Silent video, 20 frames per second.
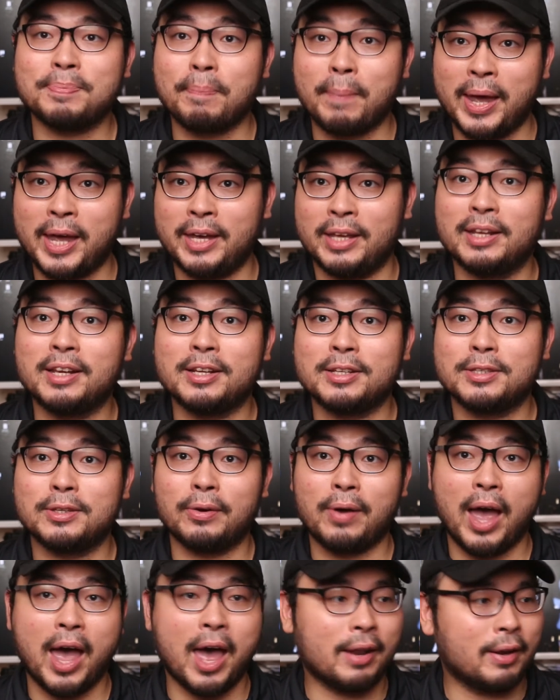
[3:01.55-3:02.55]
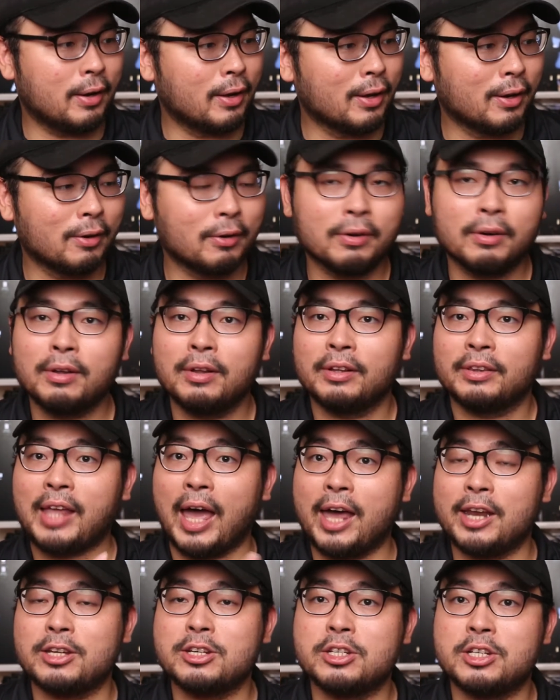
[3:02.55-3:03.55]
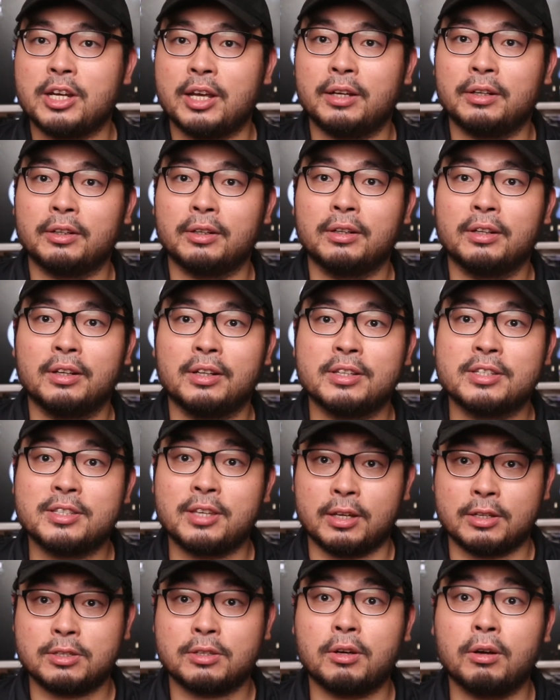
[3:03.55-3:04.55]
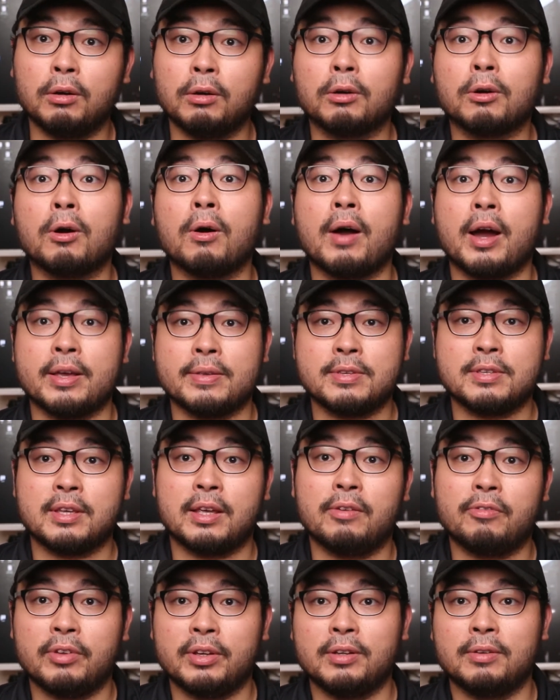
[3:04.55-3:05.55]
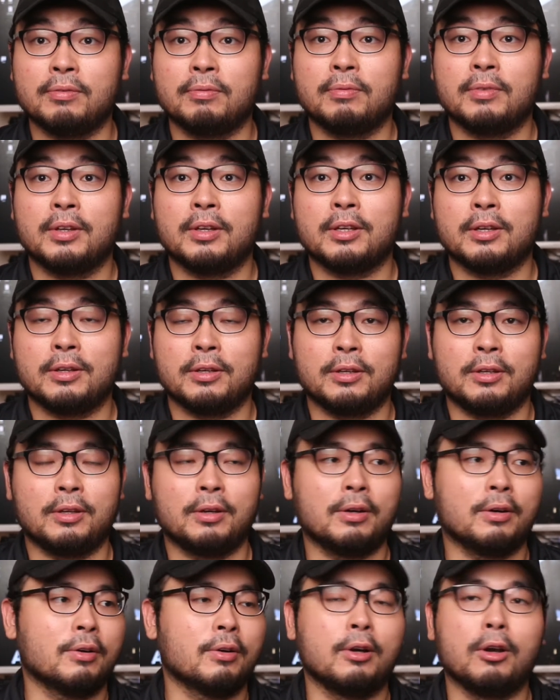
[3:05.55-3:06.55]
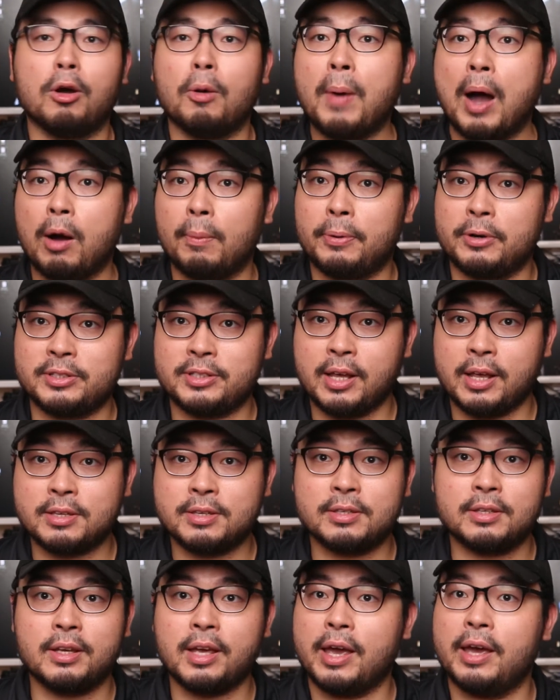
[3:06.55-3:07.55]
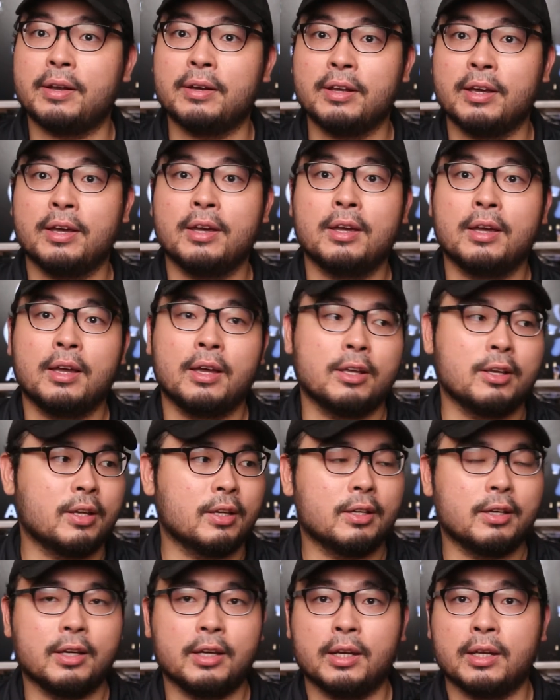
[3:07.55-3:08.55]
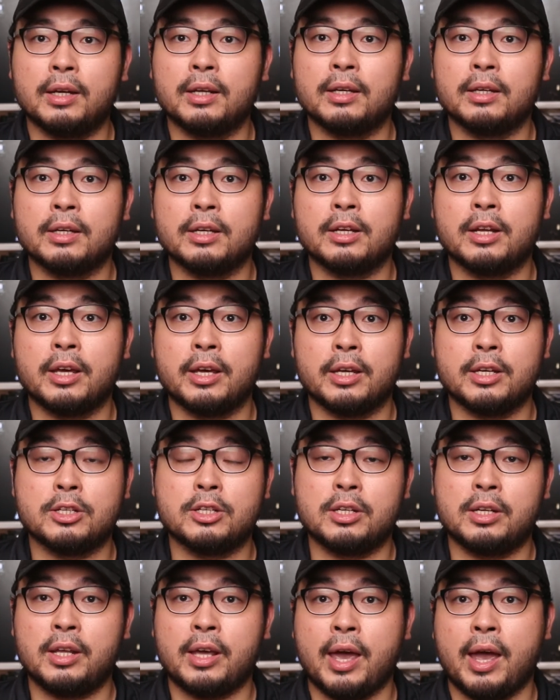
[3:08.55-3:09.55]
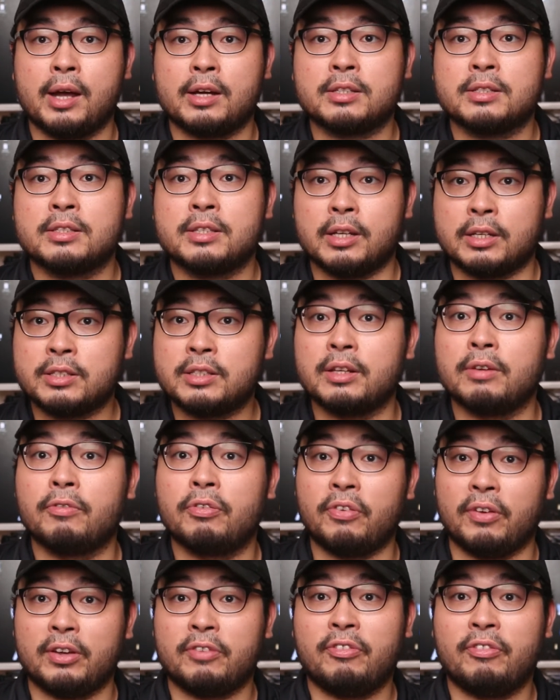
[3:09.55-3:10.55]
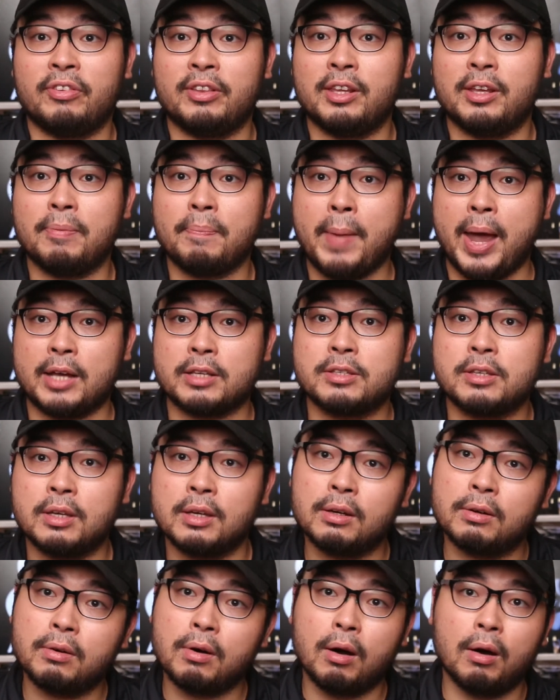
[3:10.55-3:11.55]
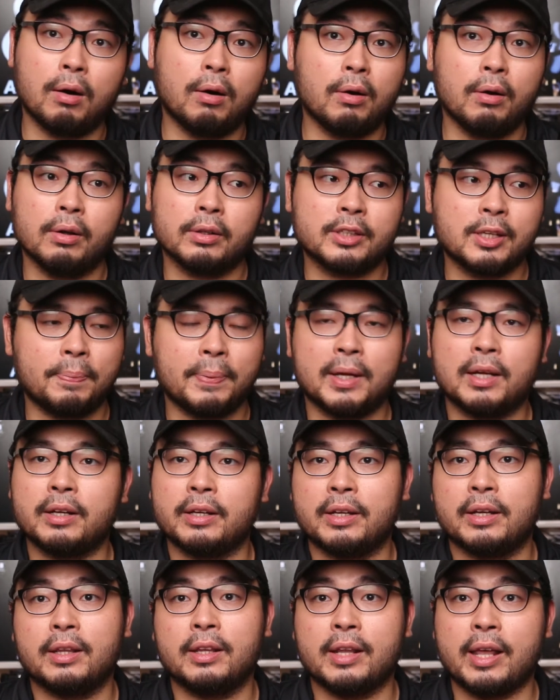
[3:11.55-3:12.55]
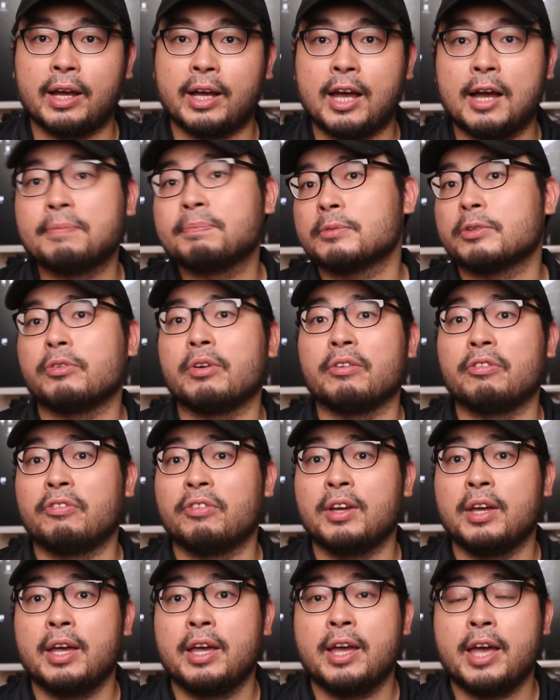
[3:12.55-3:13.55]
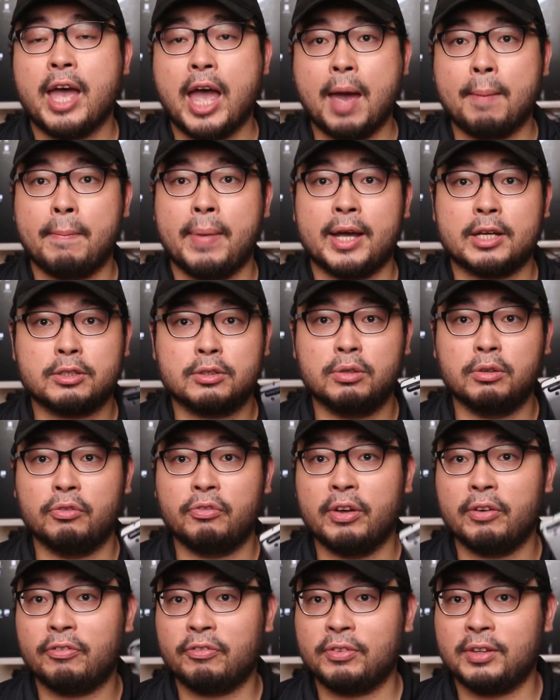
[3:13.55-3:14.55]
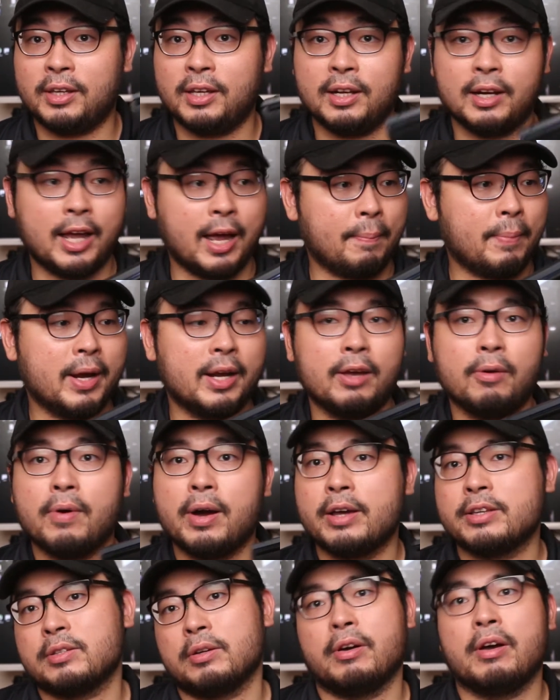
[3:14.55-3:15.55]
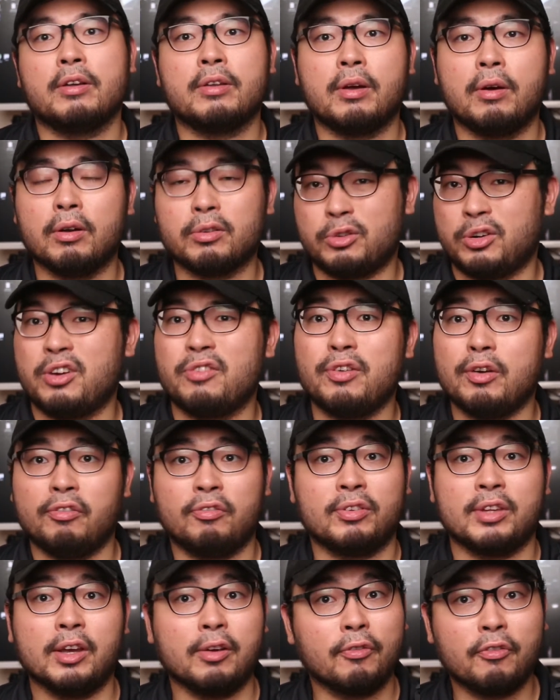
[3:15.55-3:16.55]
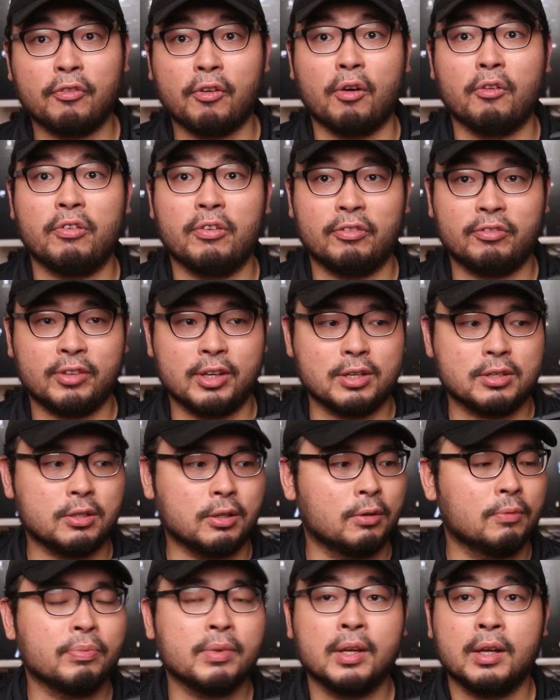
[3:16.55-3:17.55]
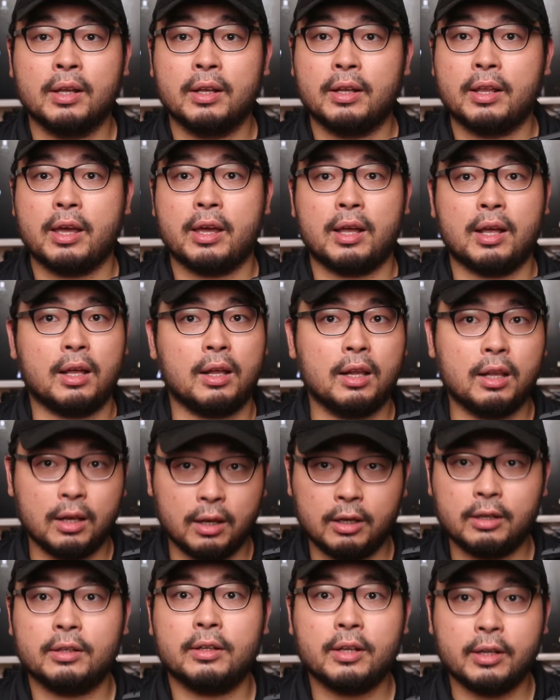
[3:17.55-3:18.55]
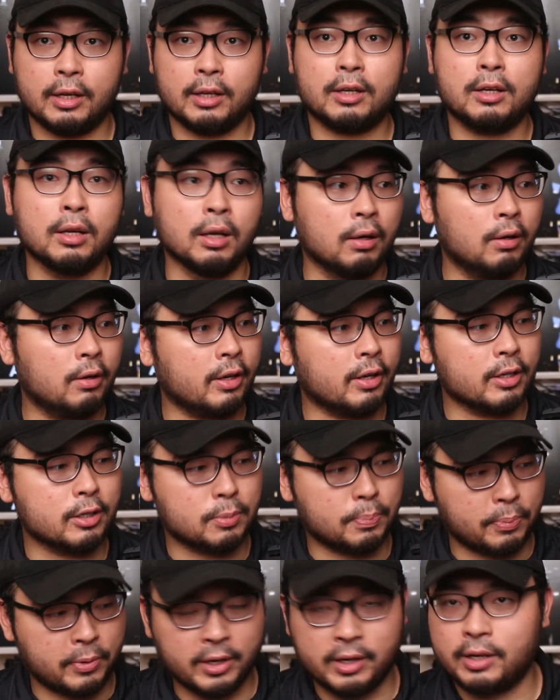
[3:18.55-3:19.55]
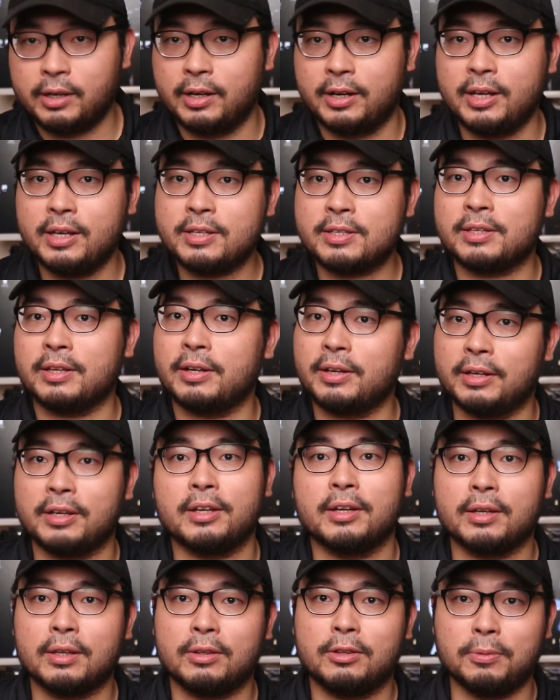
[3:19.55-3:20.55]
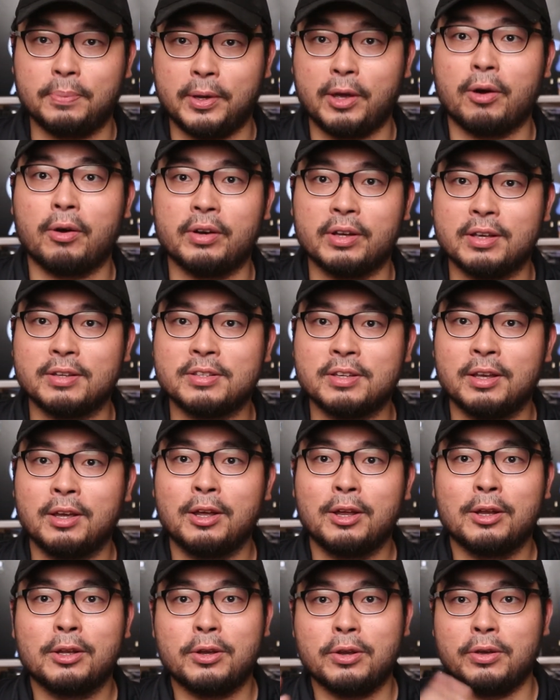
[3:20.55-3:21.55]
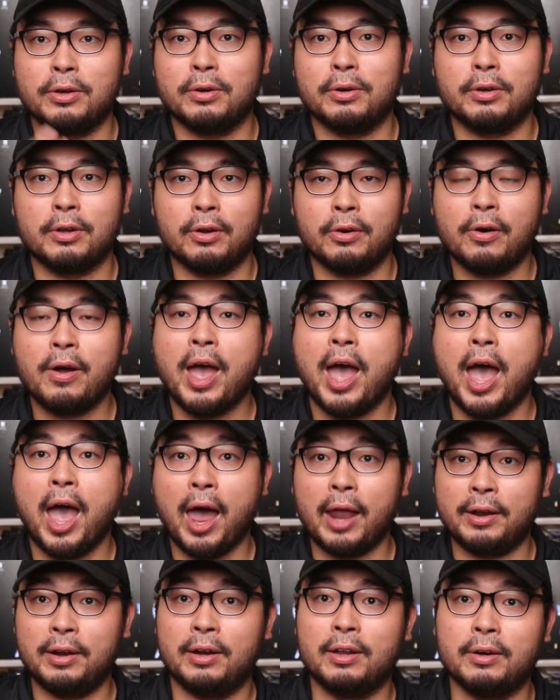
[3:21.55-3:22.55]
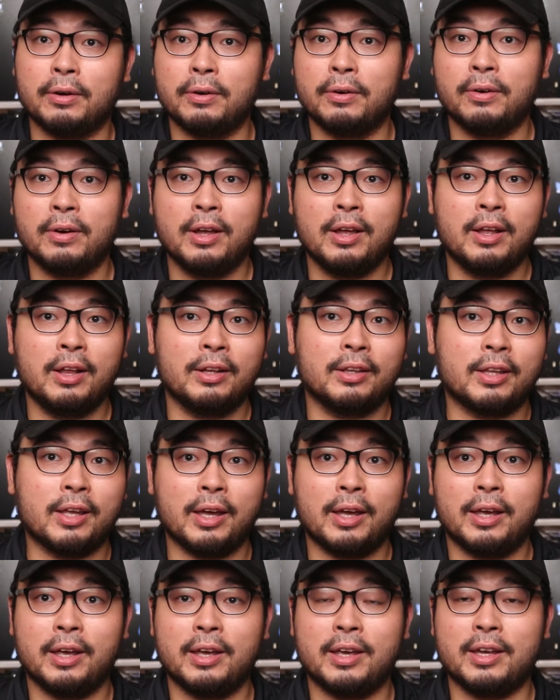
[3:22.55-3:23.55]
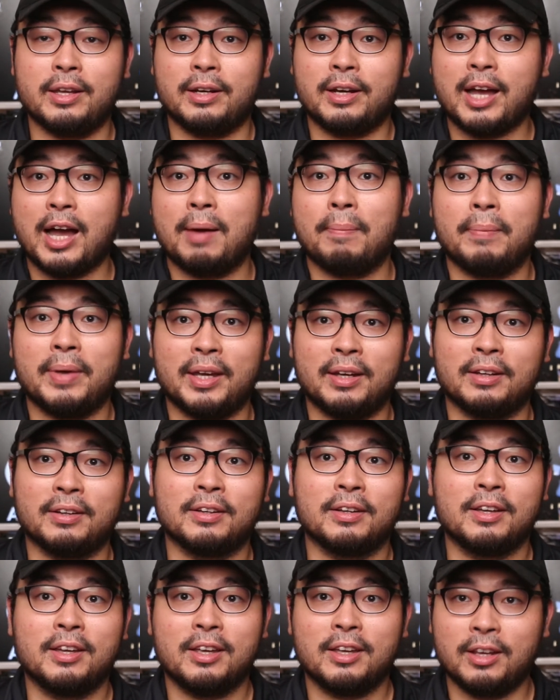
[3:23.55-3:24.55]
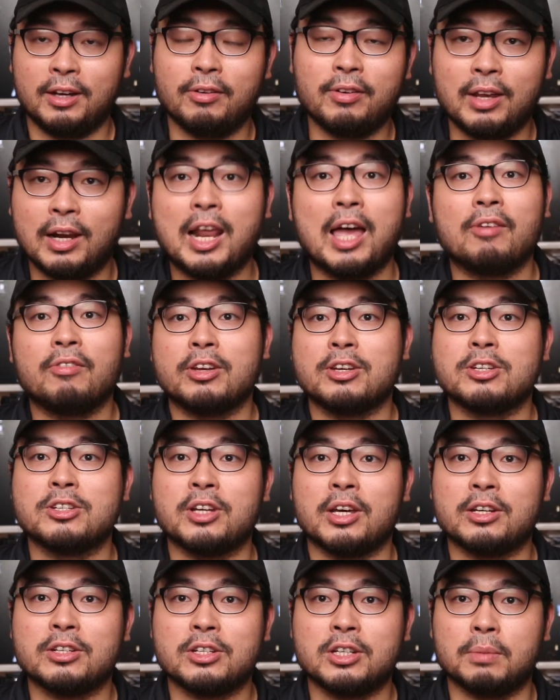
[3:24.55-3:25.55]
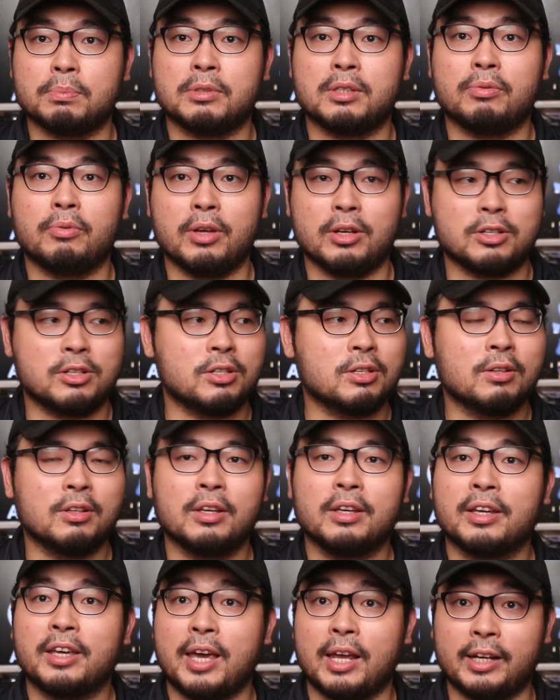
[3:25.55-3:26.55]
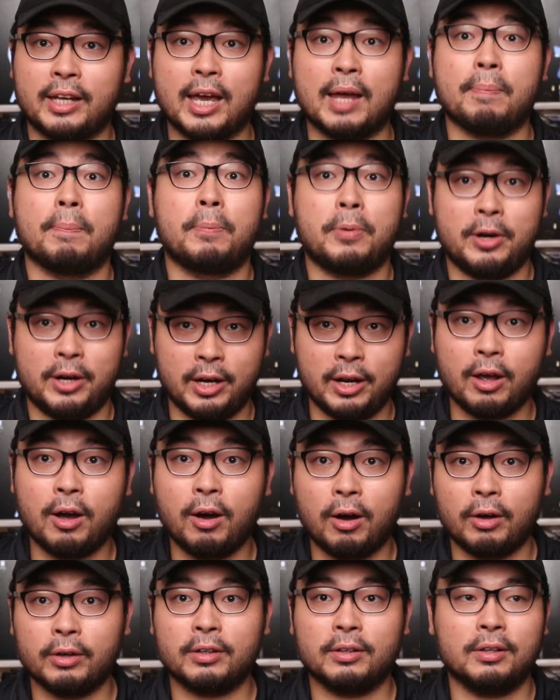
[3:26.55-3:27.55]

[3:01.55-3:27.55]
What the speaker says: made to handle 10 Gen 6-core Core i7 low power processor, and either the GTX 1650 Max-Q, or typically that comes with MX 250 like my device, or 350, 450. So the cooling is pretty decent here, to be honest, to handle the incoming 11 Gen chips, which can get pretty hot.